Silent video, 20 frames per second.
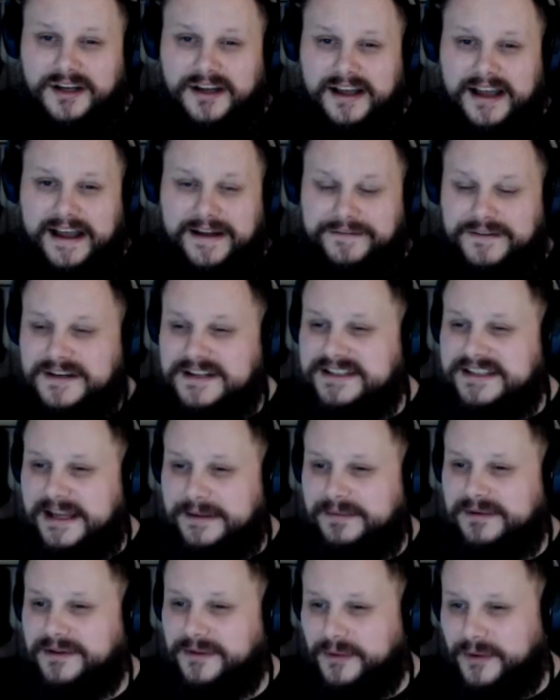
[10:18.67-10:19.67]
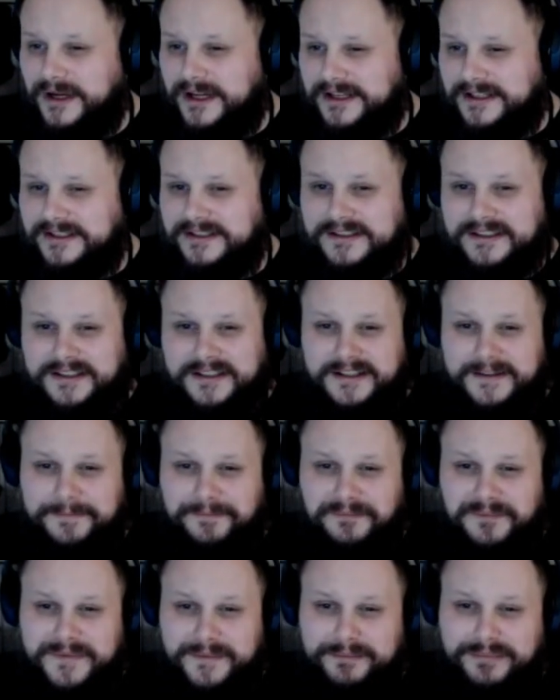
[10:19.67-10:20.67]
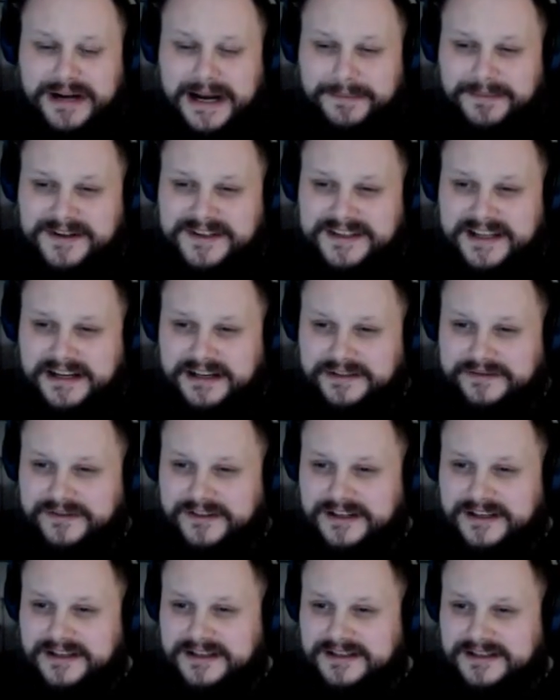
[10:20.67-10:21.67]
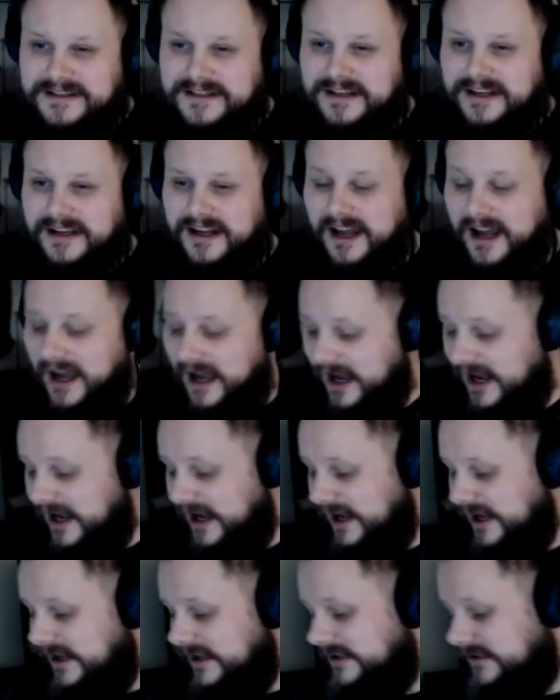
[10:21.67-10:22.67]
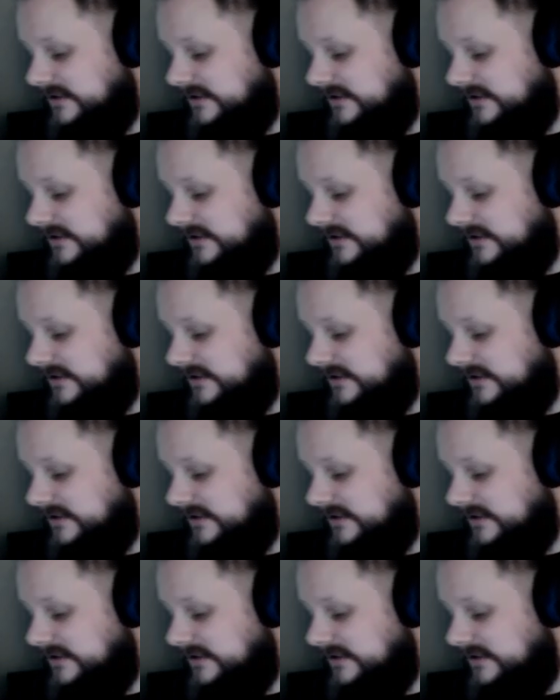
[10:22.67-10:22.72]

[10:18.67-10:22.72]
every step of the way. Proper setting for this. this